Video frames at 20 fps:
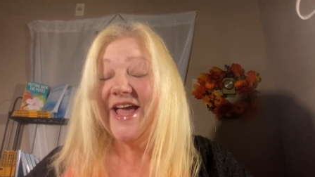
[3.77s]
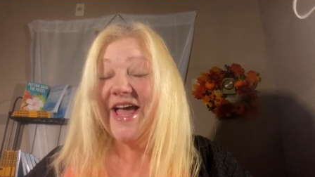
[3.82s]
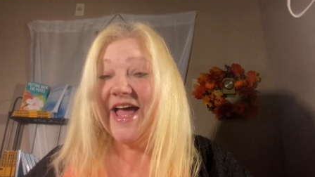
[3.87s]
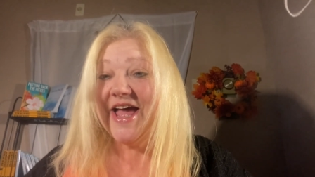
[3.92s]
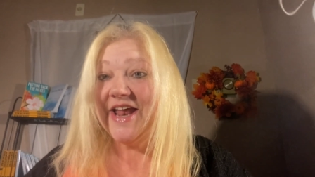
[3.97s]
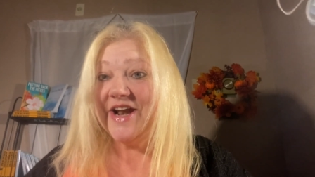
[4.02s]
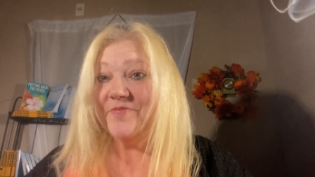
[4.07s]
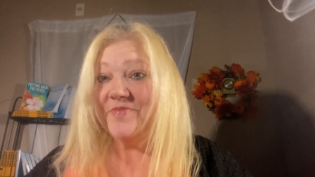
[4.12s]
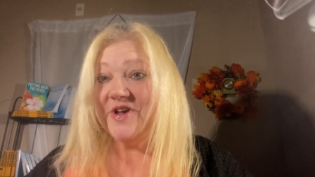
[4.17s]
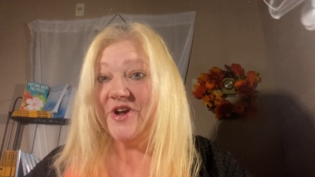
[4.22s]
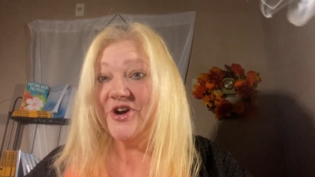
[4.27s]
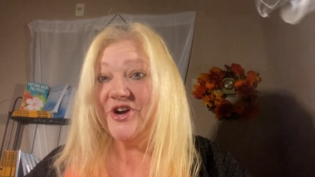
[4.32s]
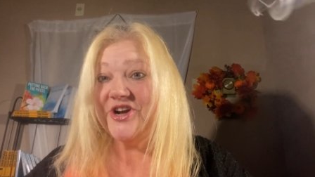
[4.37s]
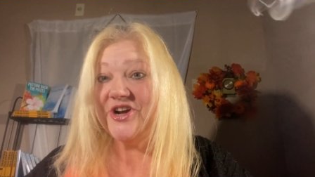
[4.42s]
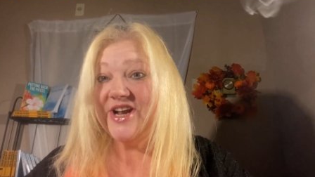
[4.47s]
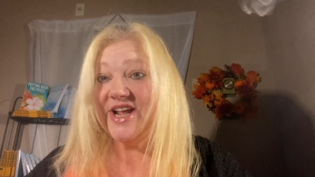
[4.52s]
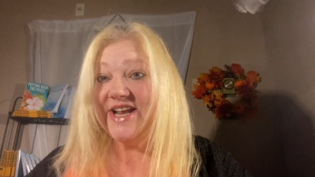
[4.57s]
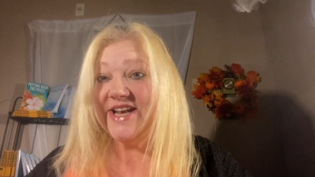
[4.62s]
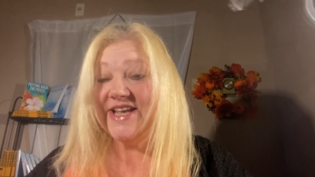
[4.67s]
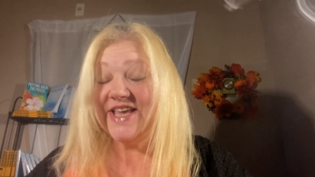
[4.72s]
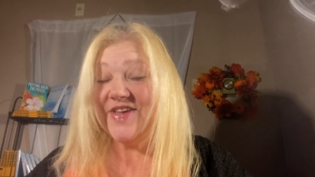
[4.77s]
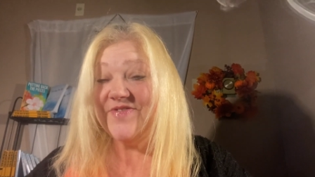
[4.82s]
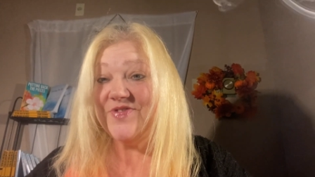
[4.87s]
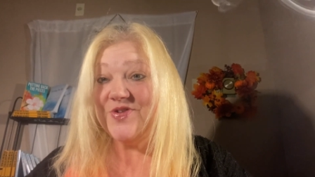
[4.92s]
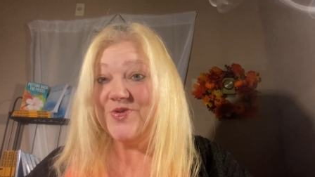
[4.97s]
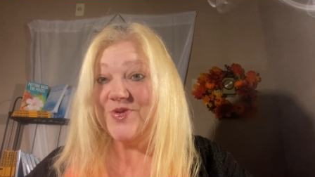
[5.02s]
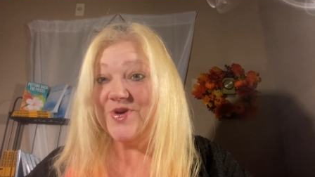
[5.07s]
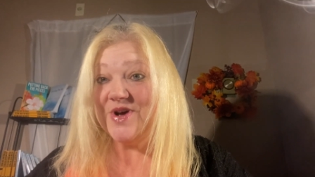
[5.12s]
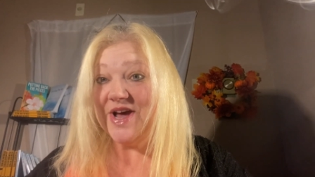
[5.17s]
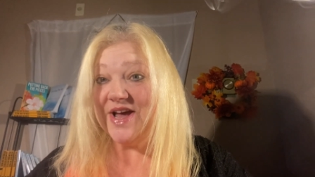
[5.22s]
And I'm here today to give
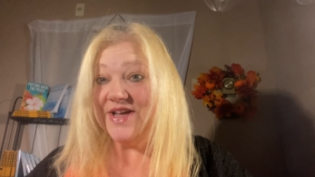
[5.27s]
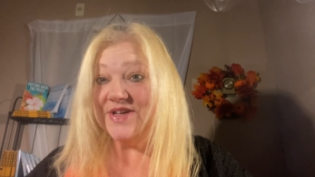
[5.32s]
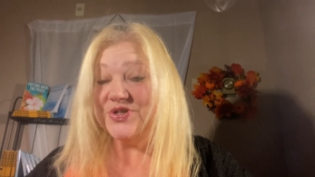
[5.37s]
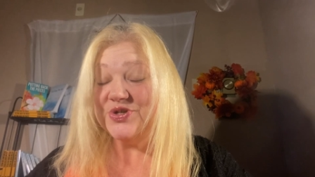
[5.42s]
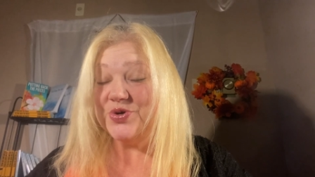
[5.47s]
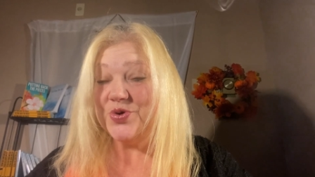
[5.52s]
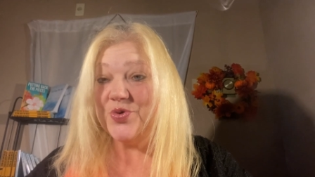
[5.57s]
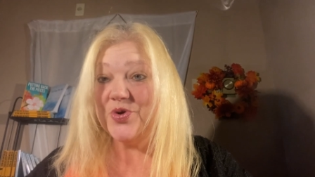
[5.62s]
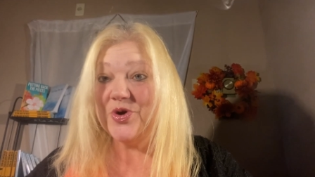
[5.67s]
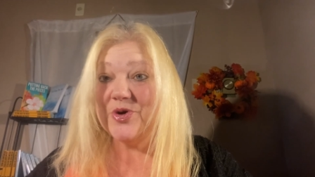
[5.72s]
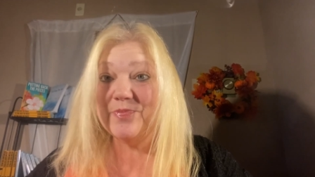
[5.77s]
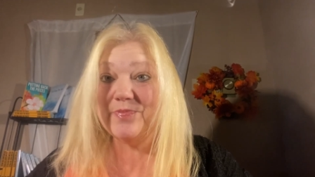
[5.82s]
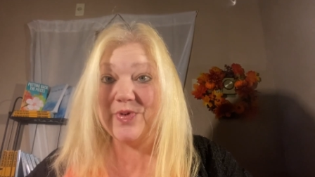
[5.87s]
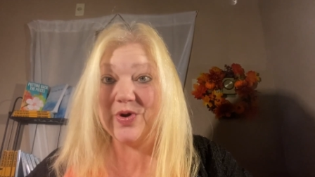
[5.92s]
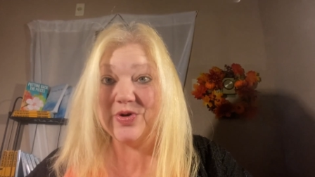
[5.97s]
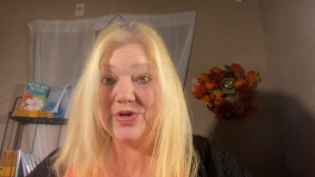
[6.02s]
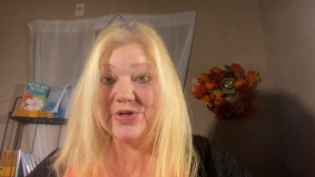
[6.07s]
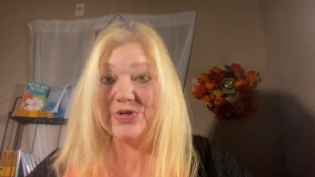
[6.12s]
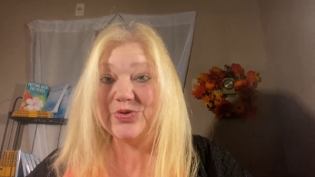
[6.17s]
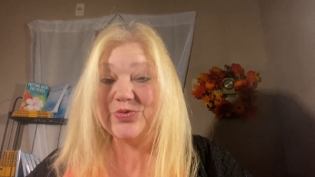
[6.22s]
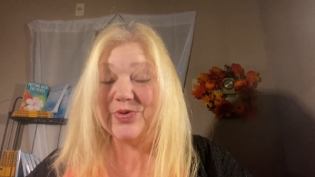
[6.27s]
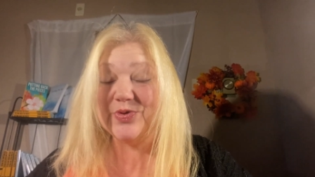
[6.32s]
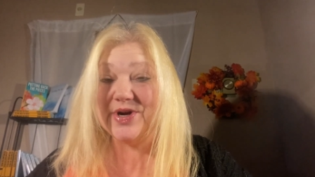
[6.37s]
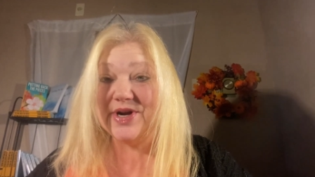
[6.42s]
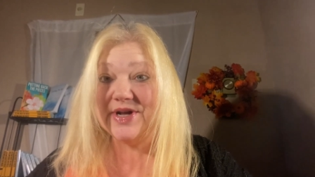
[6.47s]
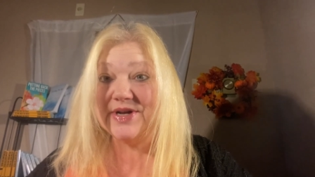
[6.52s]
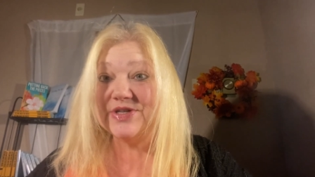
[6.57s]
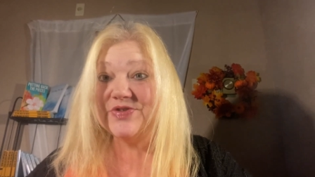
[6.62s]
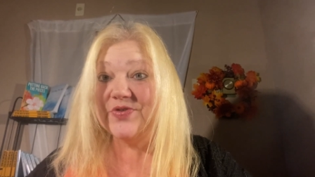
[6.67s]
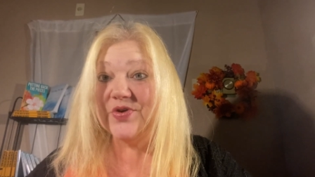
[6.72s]
you guys your bonus
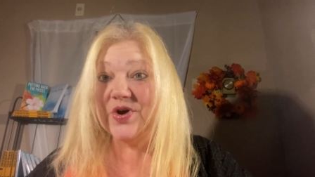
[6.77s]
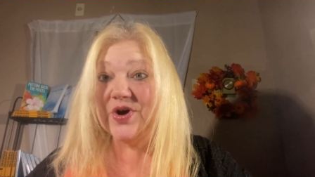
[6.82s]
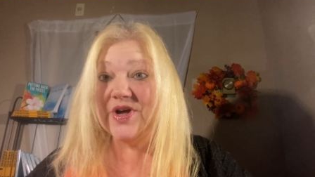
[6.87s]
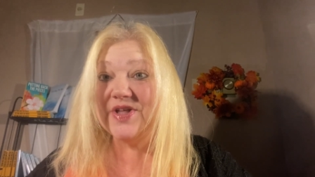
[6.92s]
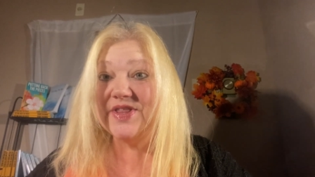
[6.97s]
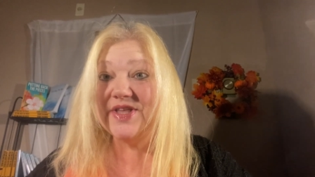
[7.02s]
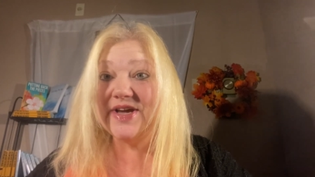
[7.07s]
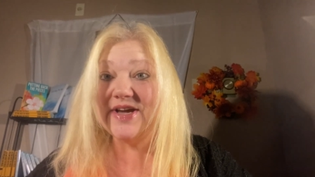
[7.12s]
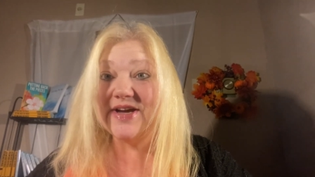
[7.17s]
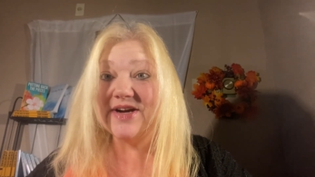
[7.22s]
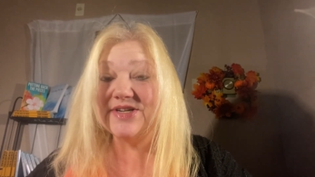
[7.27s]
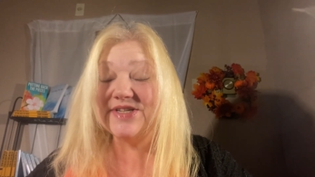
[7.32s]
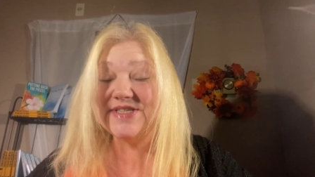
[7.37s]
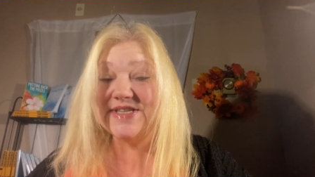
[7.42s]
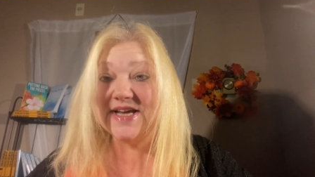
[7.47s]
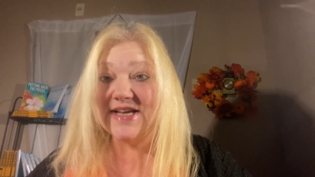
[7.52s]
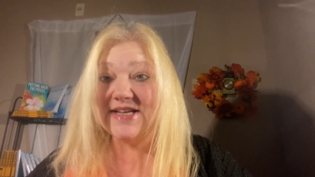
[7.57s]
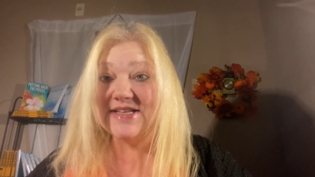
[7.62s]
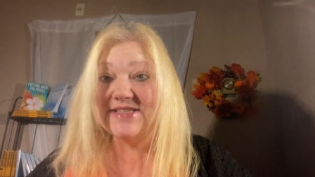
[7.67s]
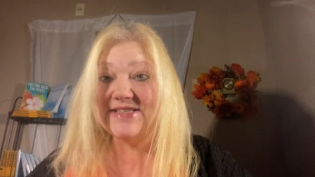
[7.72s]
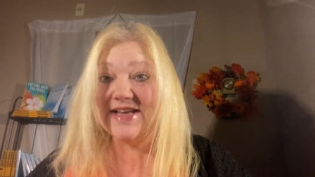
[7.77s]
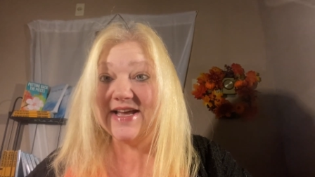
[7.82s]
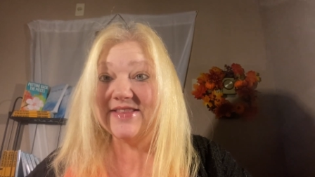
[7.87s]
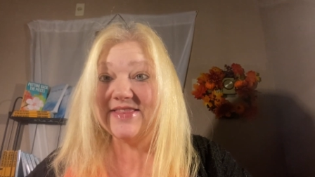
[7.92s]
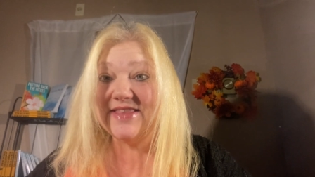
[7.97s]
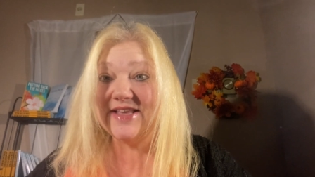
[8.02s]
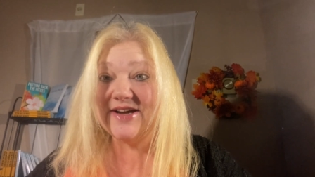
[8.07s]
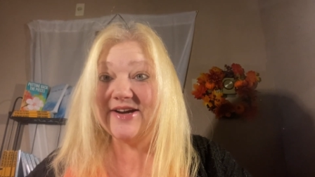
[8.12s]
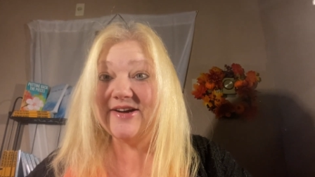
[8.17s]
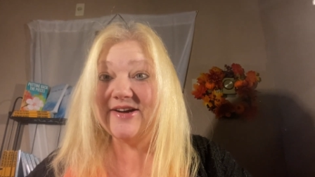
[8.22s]
readings for all the air signs
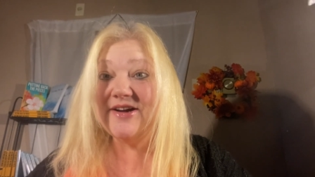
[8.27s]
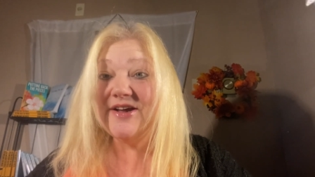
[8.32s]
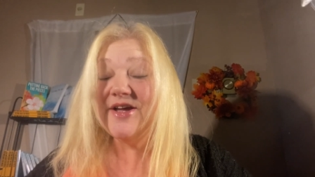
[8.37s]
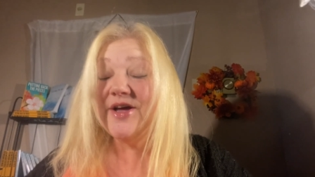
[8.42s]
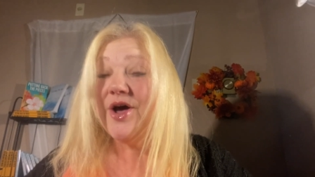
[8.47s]
out there.